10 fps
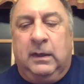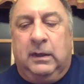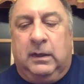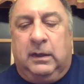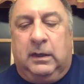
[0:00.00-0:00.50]

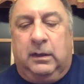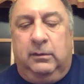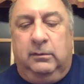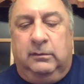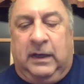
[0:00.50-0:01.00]

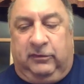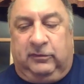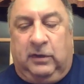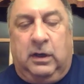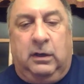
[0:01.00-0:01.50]

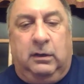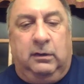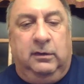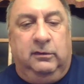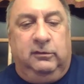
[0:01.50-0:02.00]

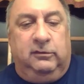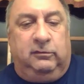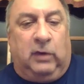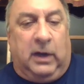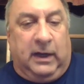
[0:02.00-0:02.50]
NASCAR is
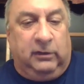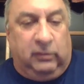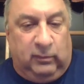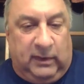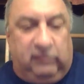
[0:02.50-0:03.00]
trying
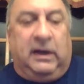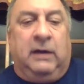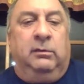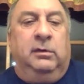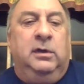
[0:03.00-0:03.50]
to reach
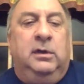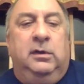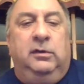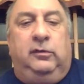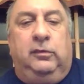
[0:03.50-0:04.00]
out
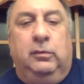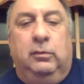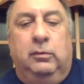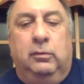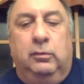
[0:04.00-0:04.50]

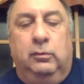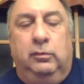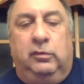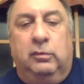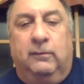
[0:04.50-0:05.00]
to
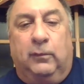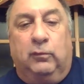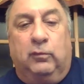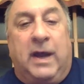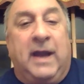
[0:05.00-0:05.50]
a
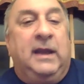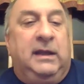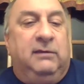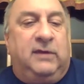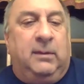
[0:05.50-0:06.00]

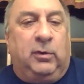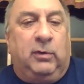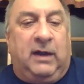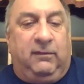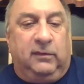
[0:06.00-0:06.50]
variety of
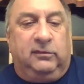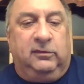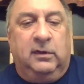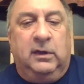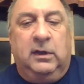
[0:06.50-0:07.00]
demographics.
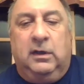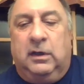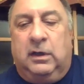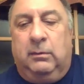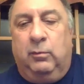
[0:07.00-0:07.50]

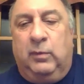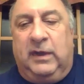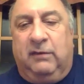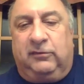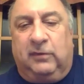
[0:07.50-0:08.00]

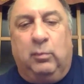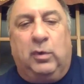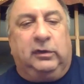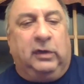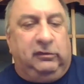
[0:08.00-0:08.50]
We have
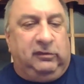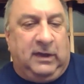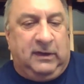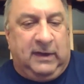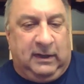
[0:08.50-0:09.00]
somewhat touched
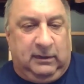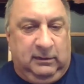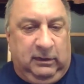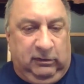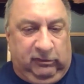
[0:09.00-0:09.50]
on that
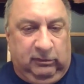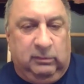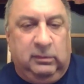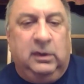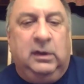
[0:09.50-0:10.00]

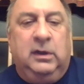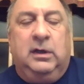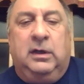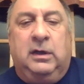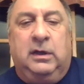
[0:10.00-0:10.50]
issue
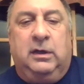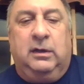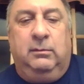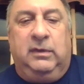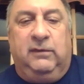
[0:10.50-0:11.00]

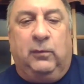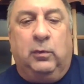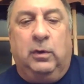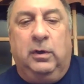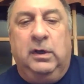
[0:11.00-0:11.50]

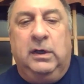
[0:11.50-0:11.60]
before.